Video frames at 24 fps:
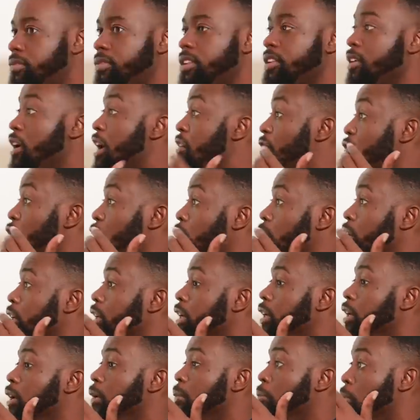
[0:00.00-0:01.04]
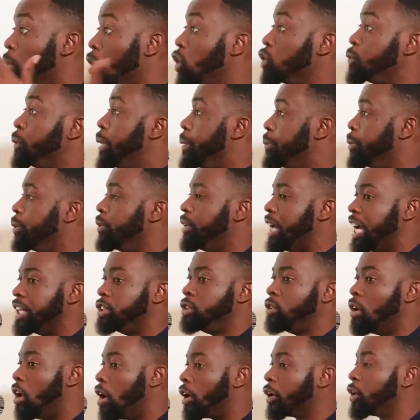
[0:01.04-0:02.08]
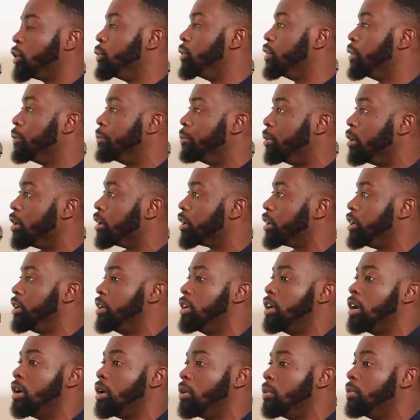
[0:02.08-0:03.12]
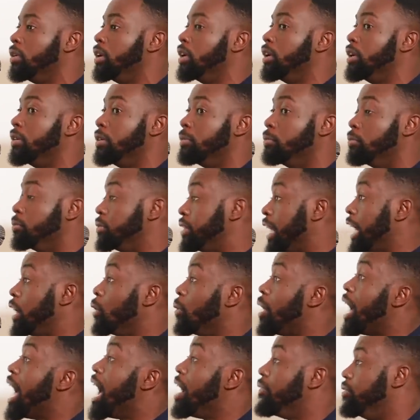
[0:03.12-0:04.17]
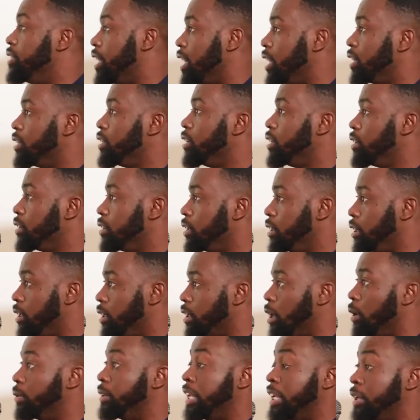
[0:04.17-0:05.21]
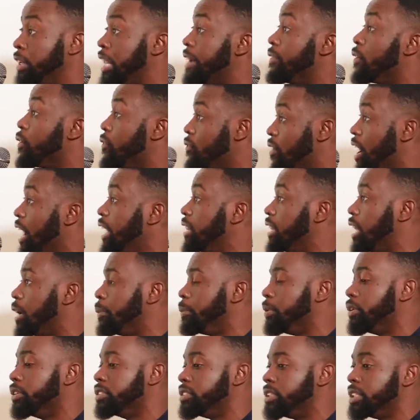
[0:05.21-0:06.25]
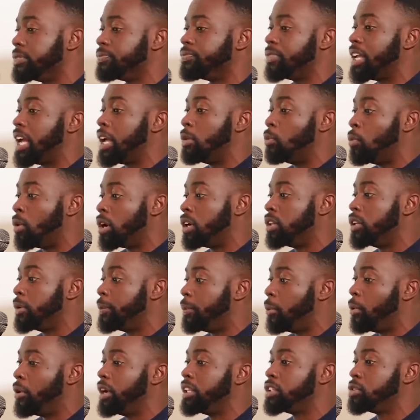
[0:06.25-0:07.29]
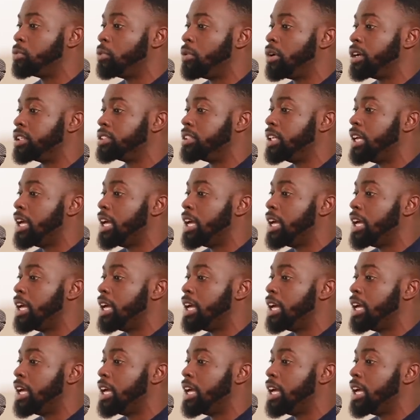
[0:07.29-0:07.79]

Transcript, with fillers: and for most people, as you argue in the book, you know, they don't have that. Yeah. You know, they never find that person. And one of the points was